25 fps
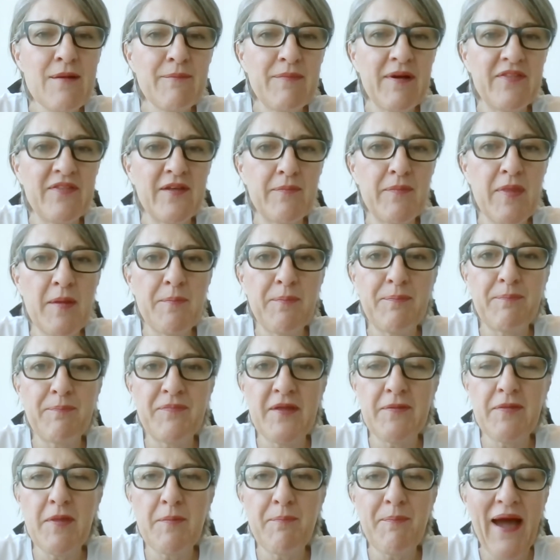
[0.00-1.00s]
But
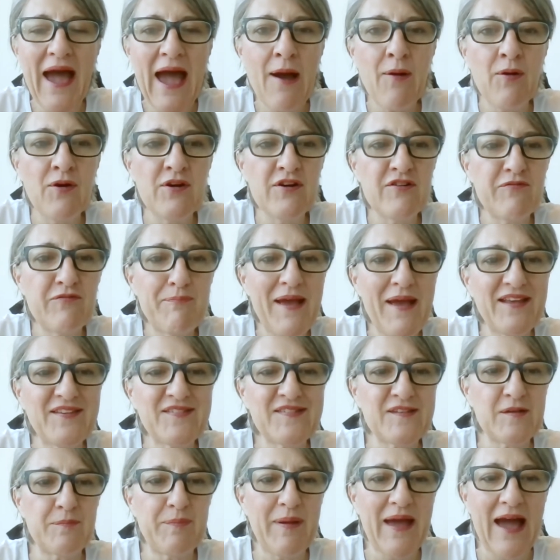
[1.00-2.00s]
the power of
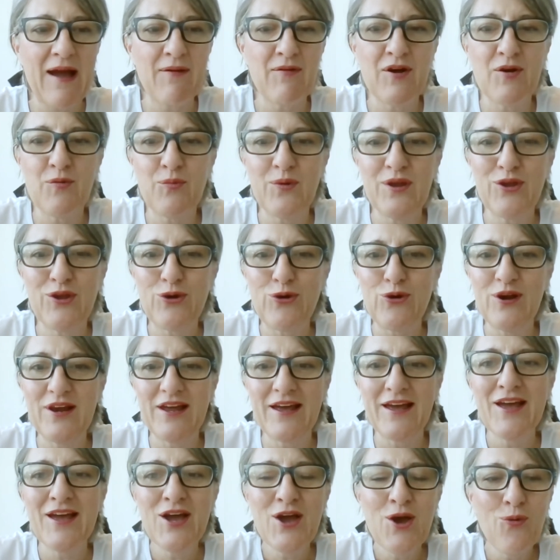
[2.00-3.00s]
pester power, we call
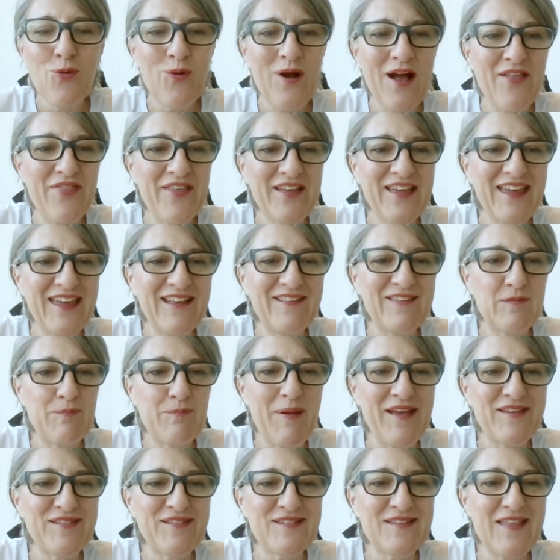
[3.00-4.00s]
it, where the kids
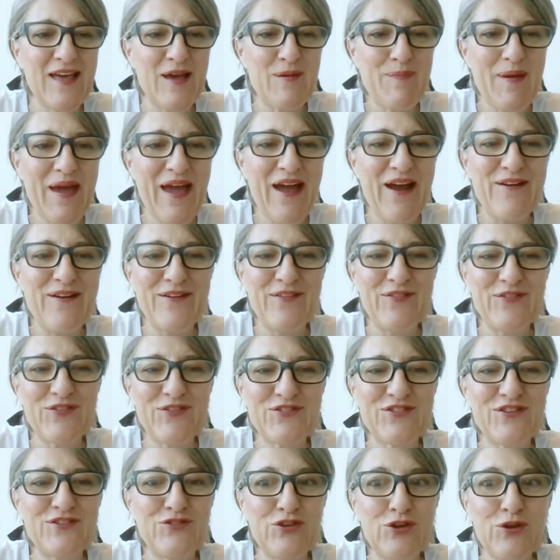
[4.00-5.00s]
pester their parents
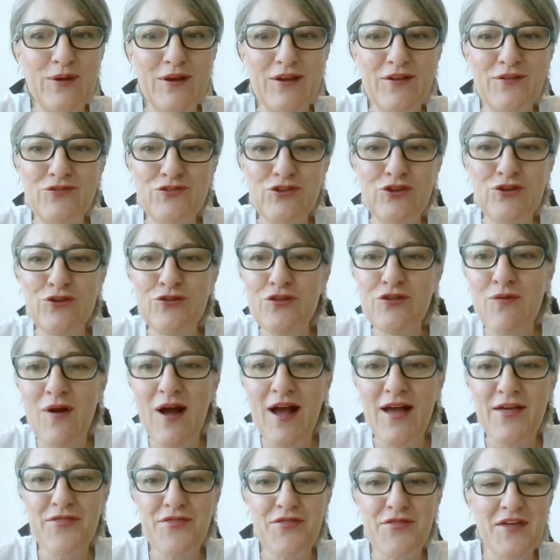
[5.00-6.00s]
to do the
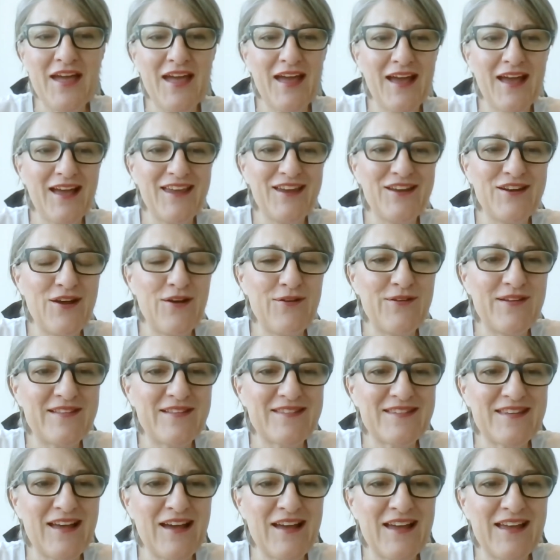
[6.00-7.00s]
right thing.
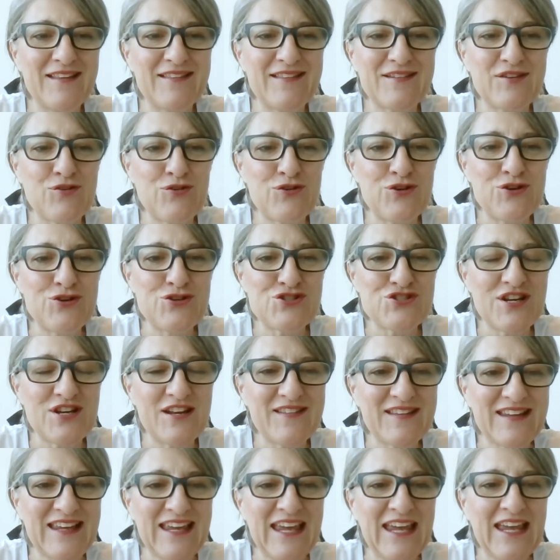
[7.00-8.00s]
It's crucial.
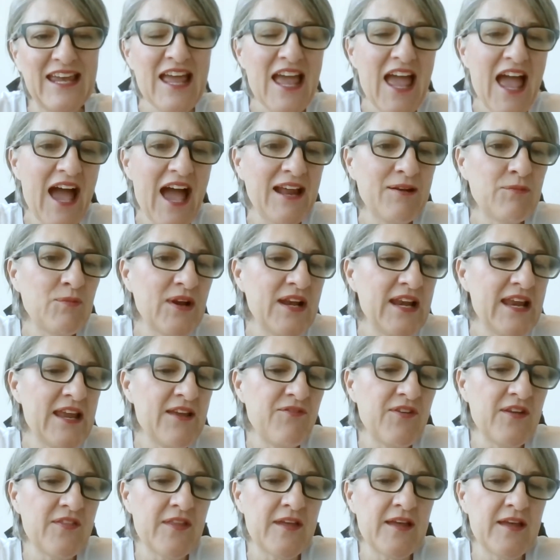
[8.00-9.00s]
It's key, and we're
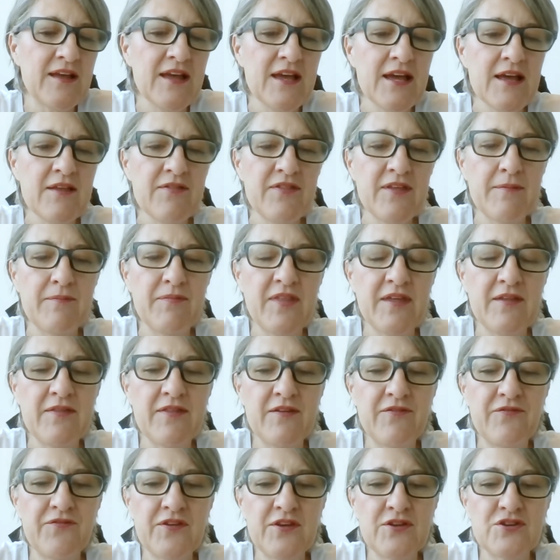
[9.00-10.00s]
leaving
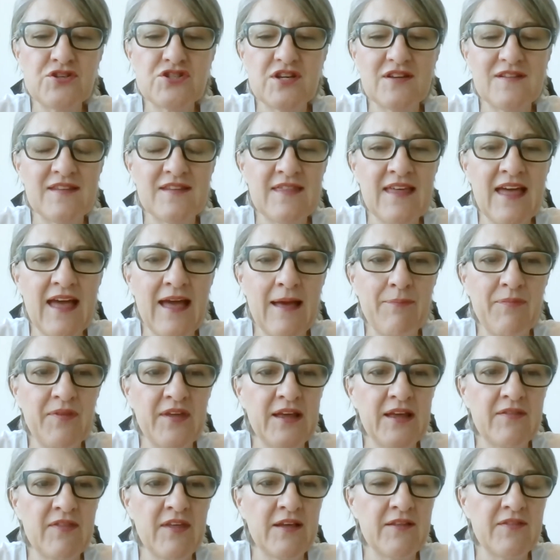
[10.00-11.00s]
the future to them.
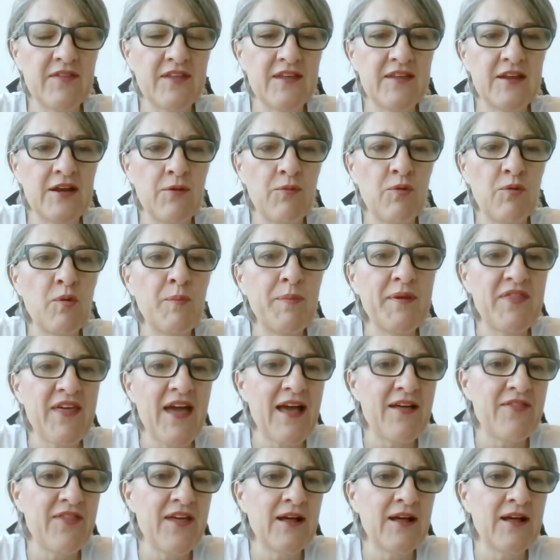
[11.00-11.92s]
We'll be there.